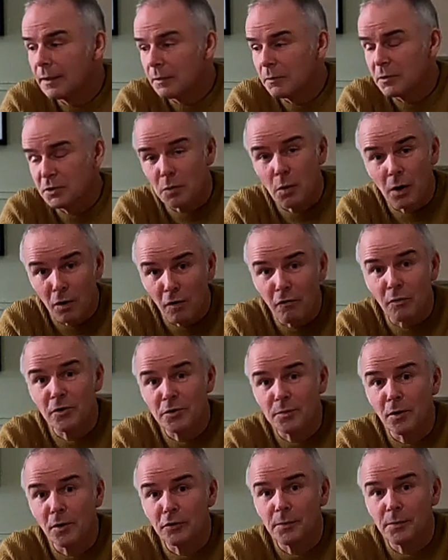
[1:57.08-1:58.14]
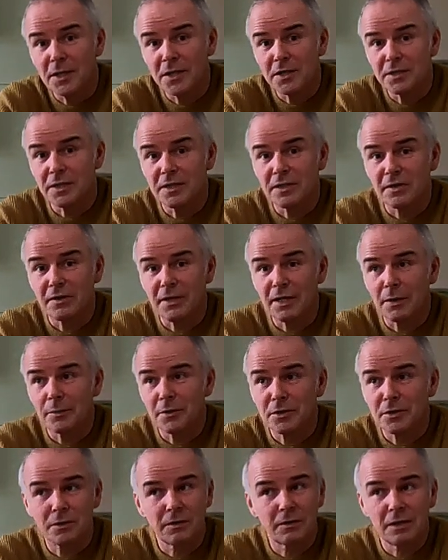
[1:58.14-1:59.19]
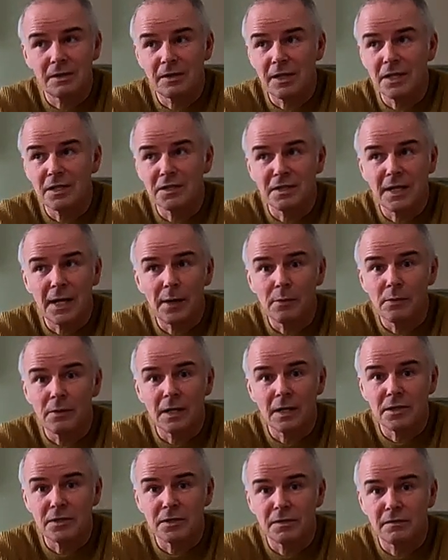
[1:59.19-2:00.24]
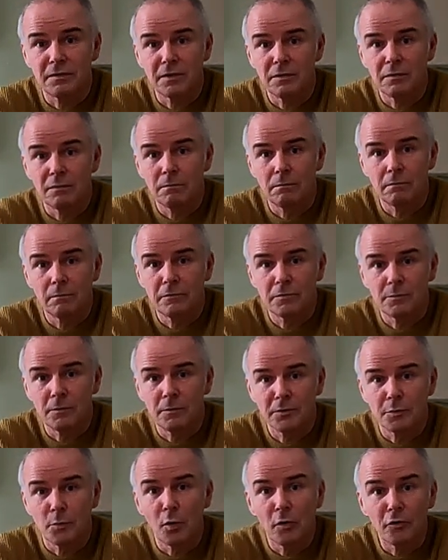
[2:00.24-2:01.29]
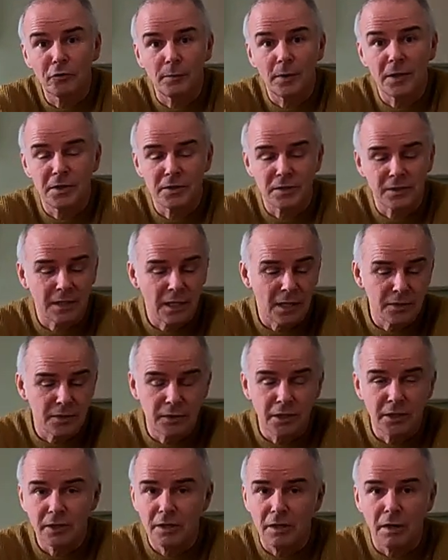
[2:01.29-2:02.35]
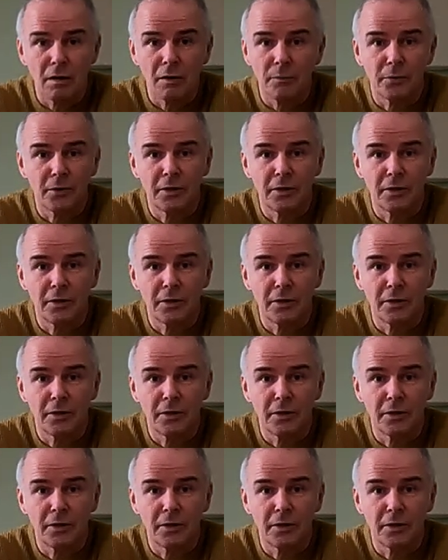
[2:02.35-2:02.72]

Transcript: which quite often with small speakers is the thing. I mean, there's things nowadays. There's a few small speakers that I do you can't